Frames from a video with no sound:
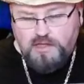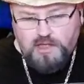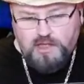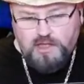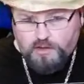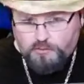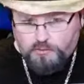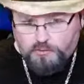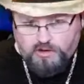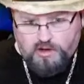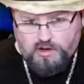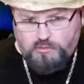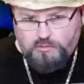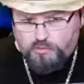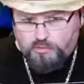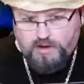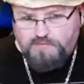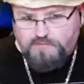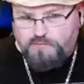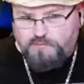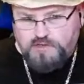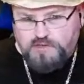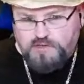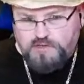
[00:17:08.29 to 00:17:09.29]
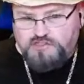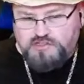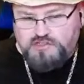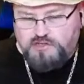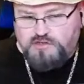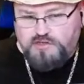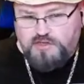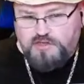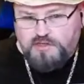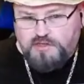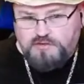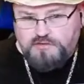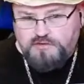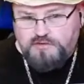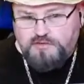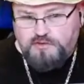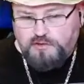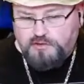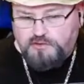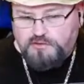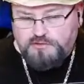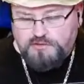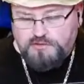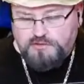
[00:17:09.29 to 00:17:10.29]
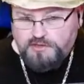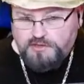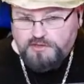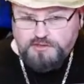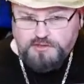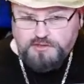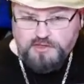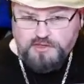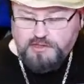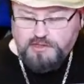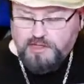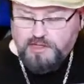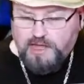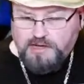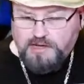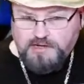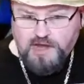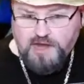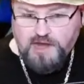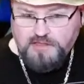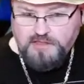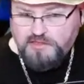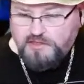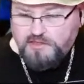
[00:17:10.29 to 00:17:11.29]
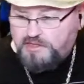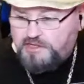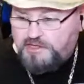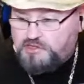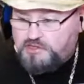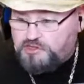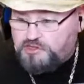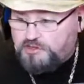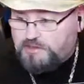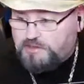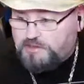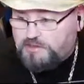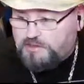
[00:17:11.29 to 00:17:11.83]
a reference to the Ninth Legion.